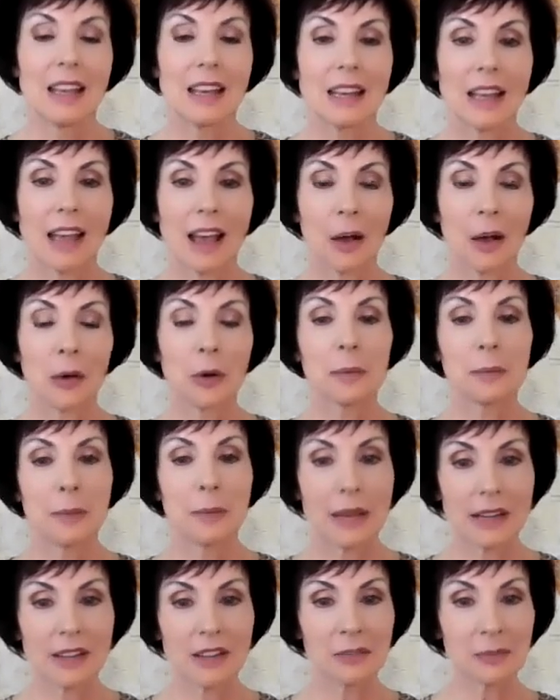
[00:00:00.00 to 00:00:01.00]
Now,
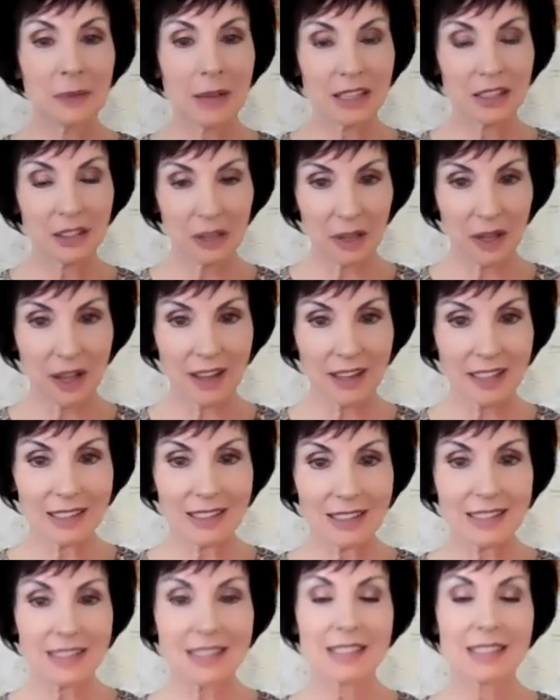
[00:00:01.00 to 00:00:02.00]
many of my
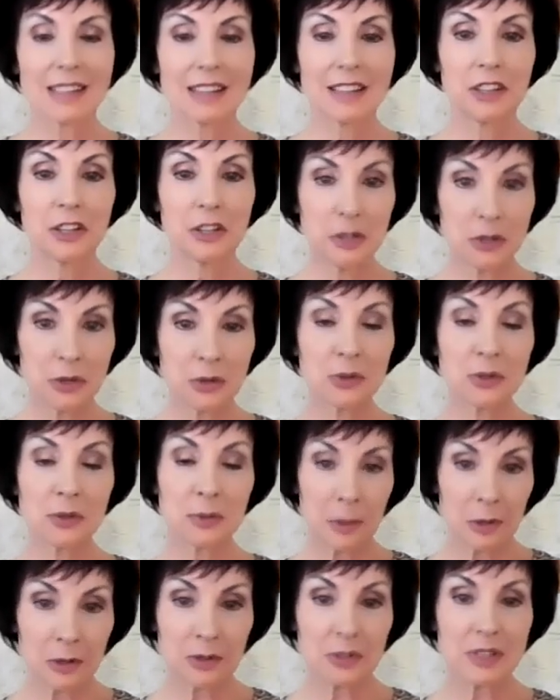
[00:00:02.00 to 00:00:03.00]
clients use
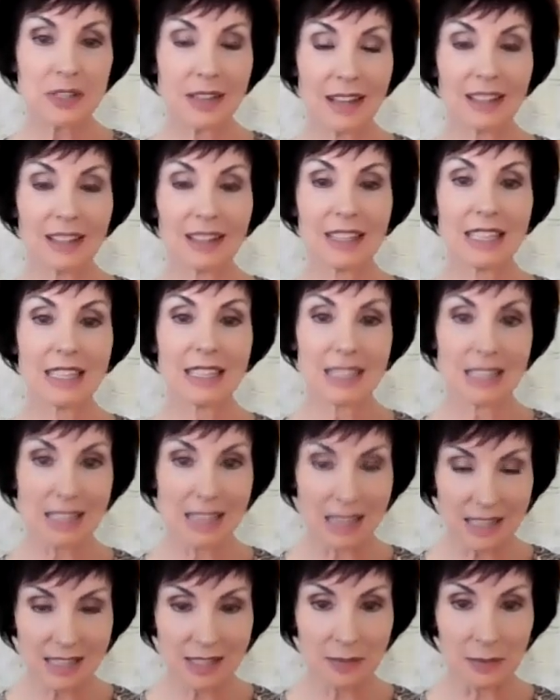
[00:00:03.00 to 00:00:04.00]
personality
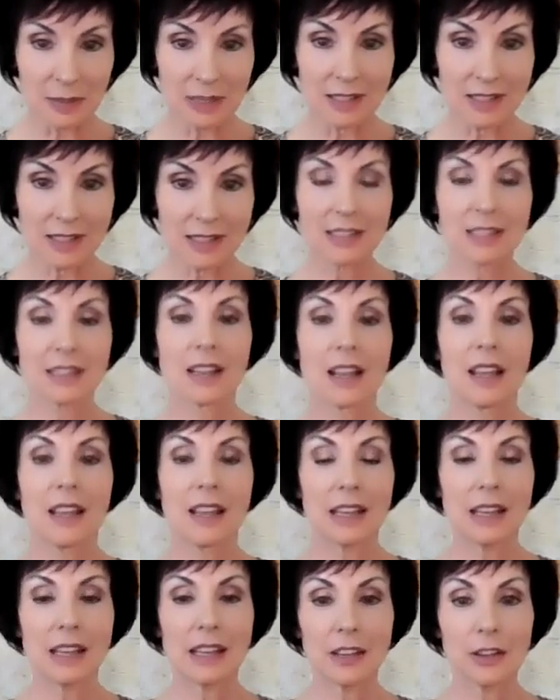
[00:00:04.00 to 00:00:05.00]
assessments
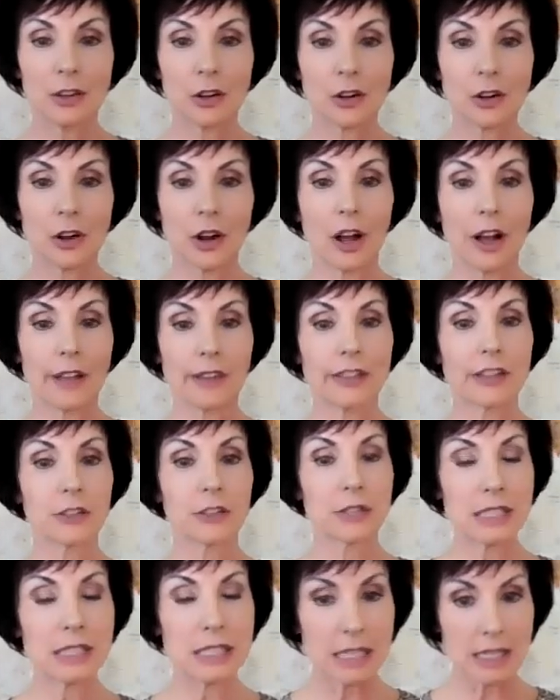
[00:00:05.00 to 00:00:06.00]
either on their
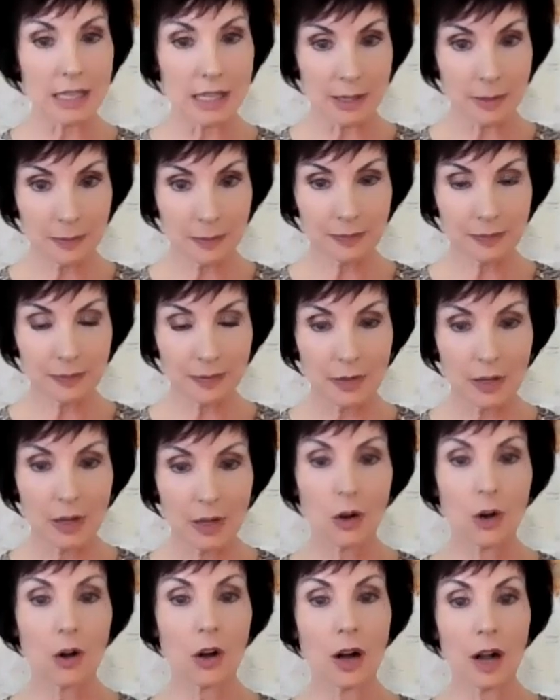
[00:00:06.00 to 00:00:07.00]
team
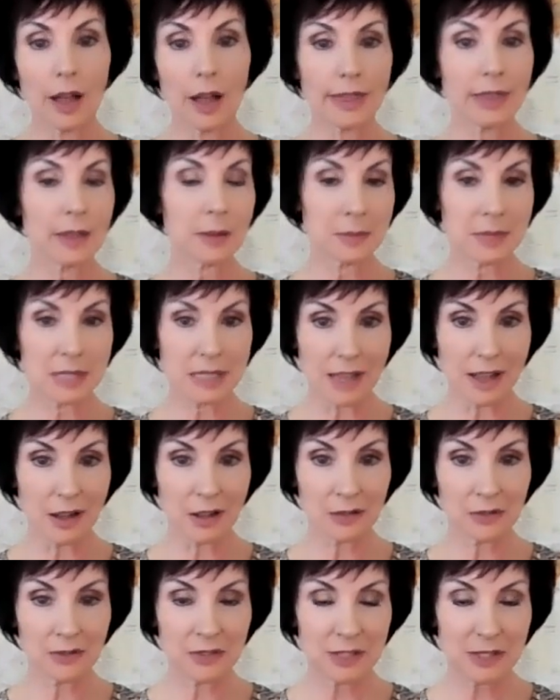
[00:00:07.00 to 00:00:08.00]
or on
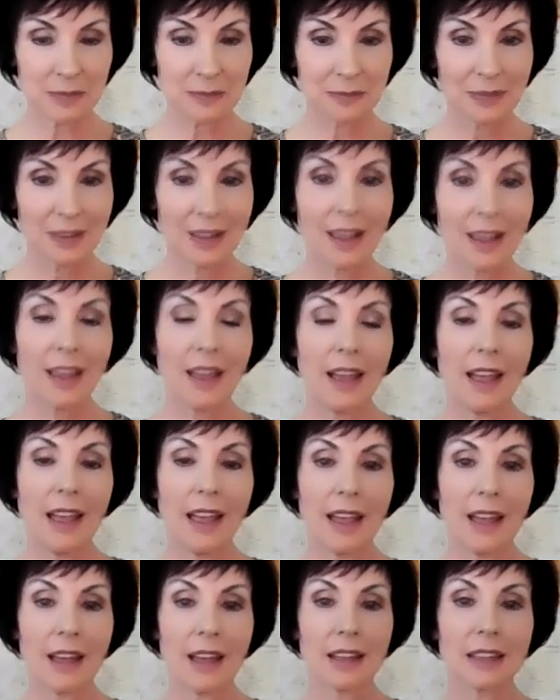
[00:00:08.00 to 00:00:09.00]
themselves.
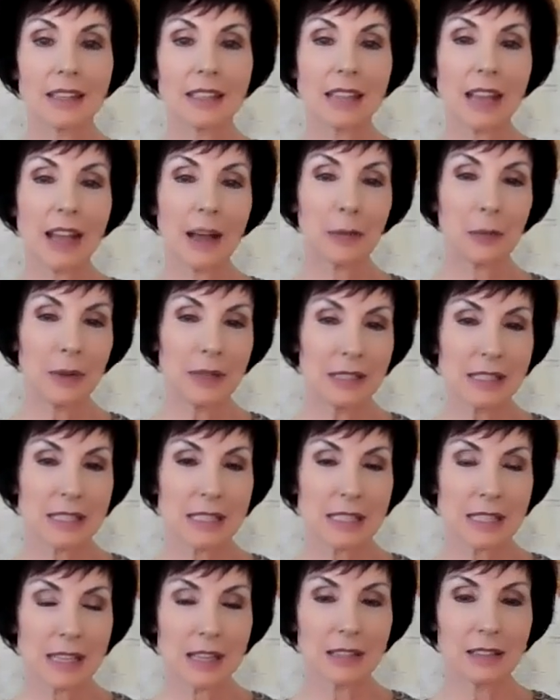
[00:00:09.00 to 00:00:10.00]
And I want to
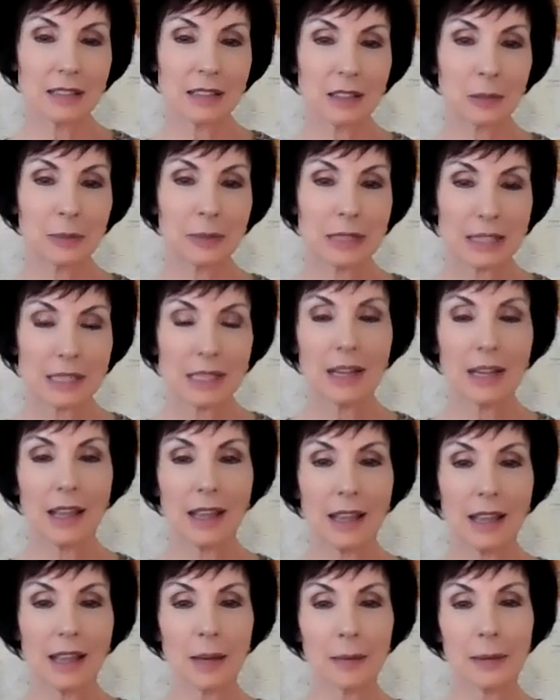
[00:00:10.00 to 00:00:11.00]
say a little bit
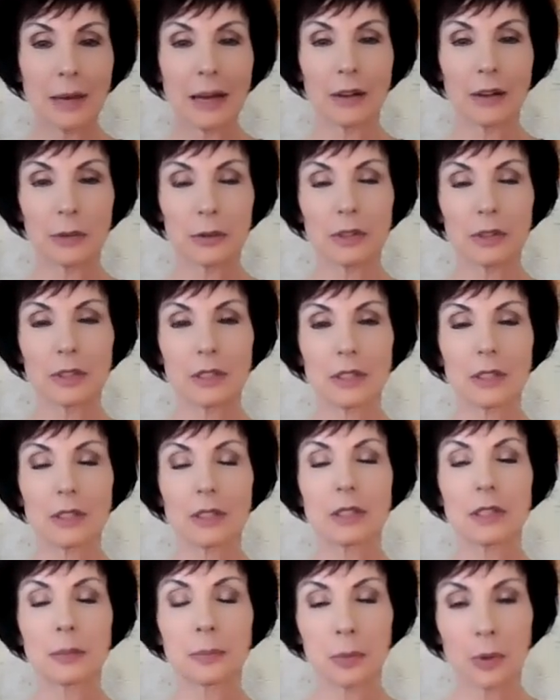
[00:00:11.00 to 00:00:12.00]
today about
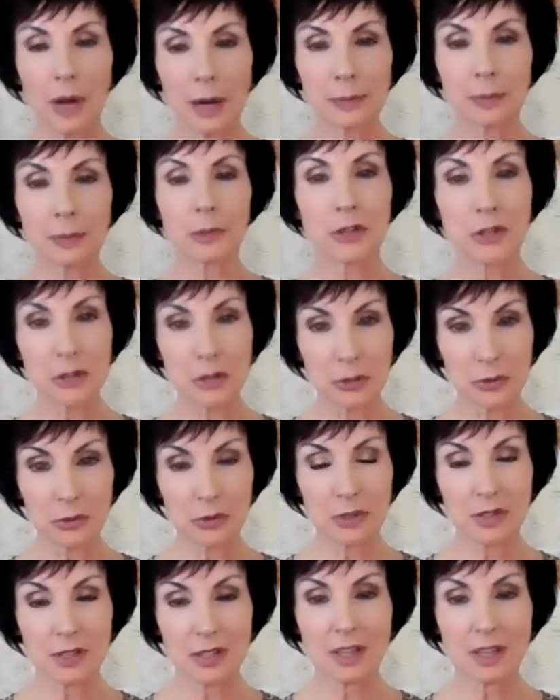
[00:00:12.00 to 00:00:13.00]
the proper
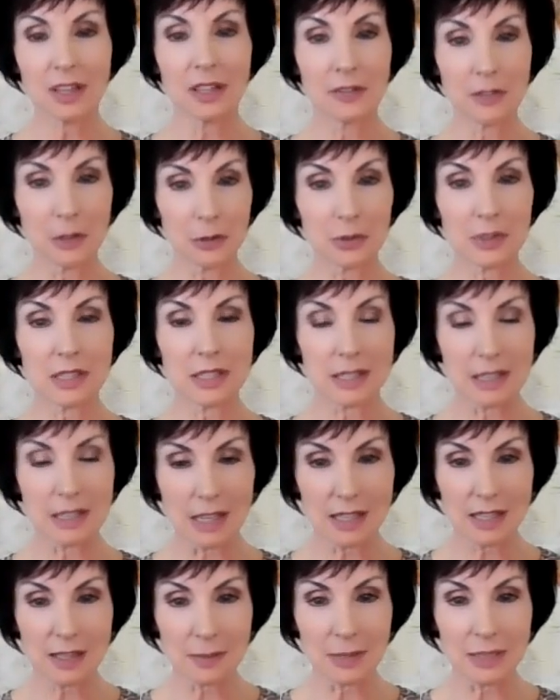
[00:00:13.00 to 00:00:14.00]
use of those
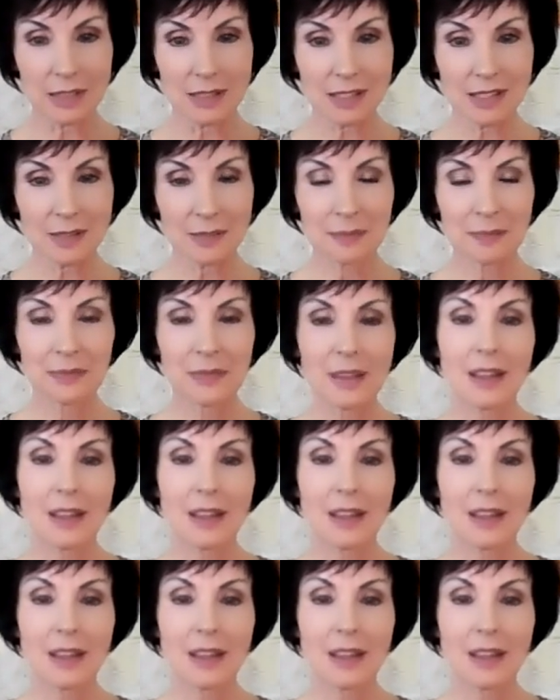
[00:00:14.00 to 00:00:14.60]
assessments.